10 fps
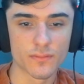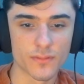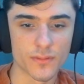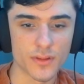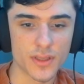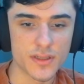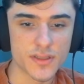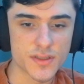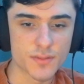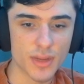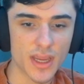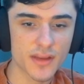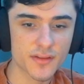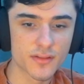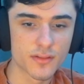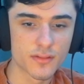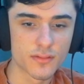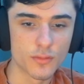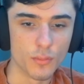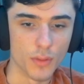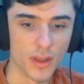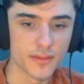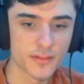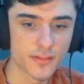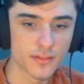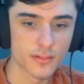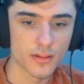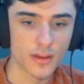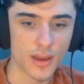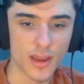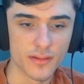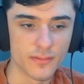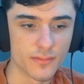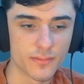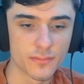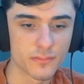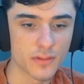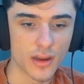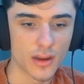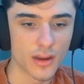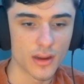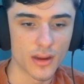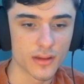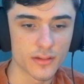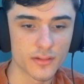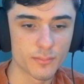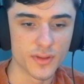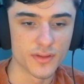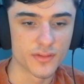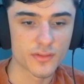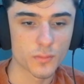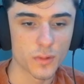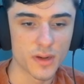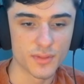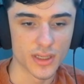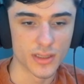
For these past 2 months, I've been scraping at